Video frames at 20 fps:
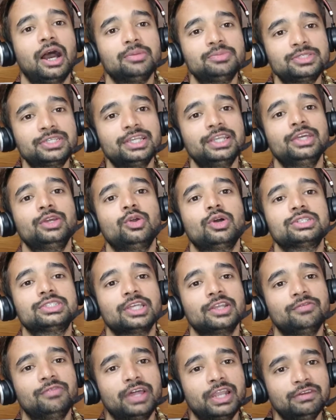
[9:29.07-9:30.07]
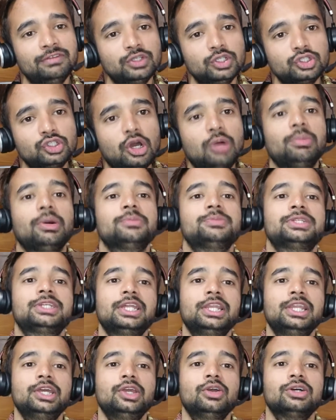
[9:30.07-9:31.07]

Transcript: upskilling yourself whenever you stop upskilling